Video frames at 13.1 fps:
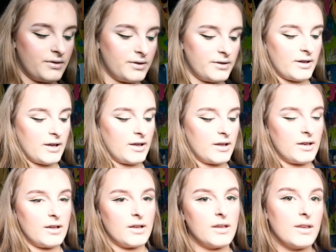I'm
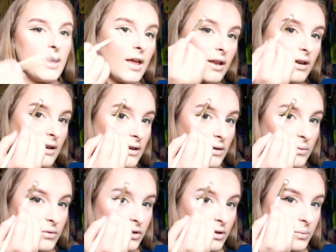taking it again, and
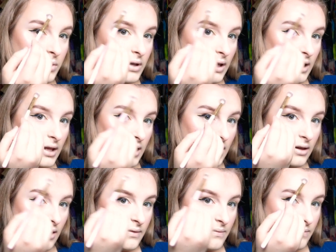I'm just going to put it
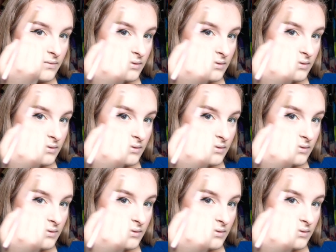here.